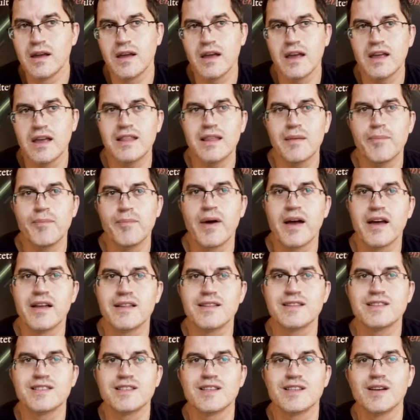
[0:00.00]
It
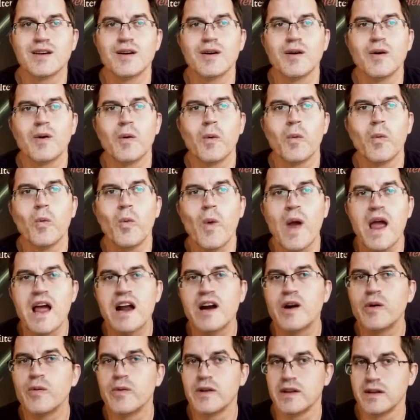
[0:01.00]
depends
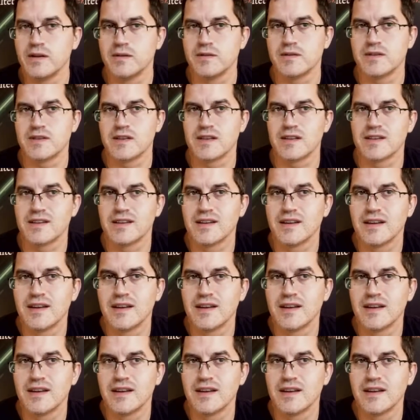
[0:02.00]
where we use it.